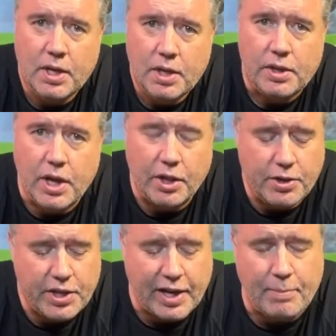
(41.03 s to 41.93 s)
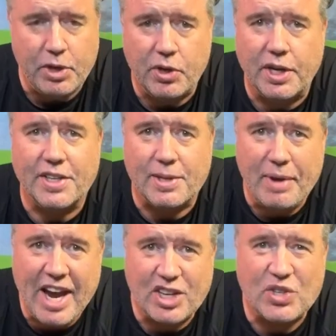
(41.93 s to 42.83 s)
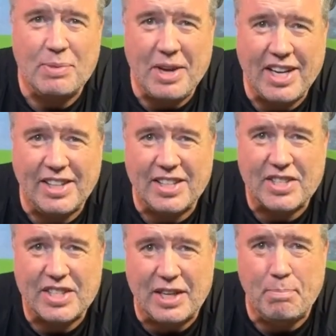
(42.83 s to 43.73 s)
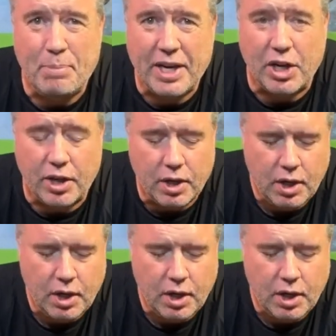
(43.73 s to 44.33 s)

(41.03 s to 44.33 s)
The other thing I'm doing is I'm actually making this thing bigger.